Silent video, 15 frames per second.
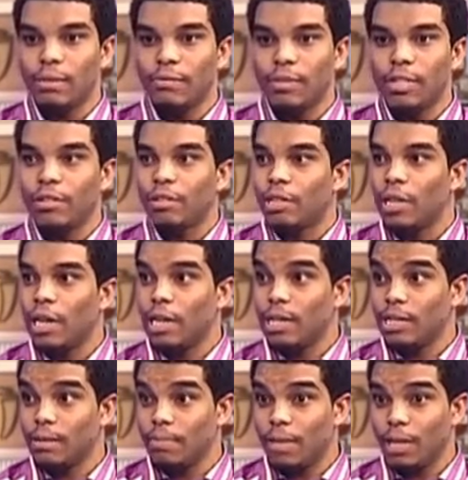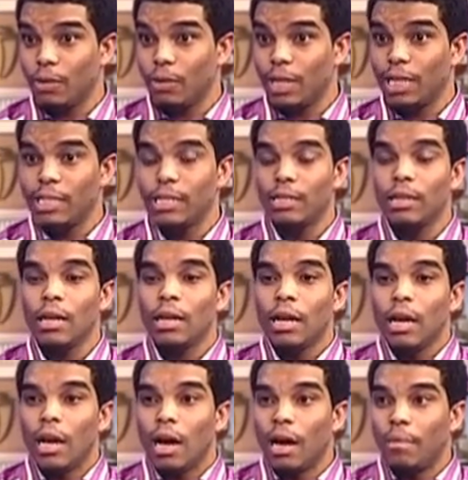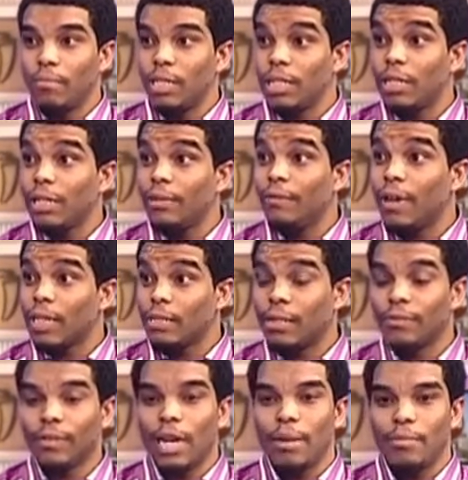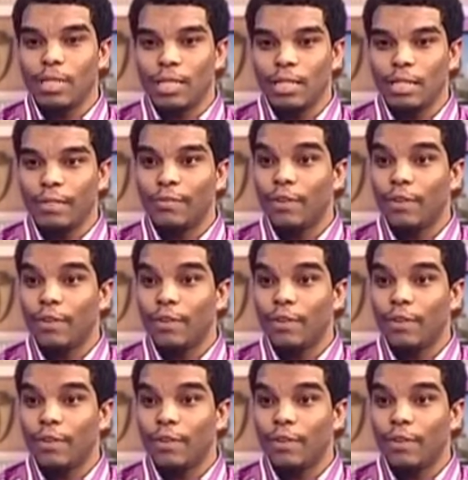of which Trinidad and Tobago is, to the effects of climate change.